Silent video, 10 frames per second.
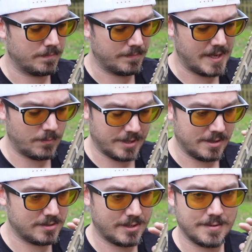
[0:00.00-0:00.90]
We
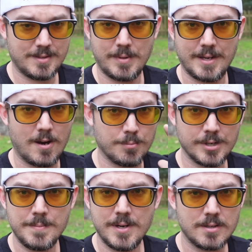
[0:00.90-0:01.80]
consider them like our
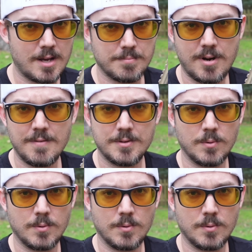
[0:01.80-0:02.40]
premier nonprofit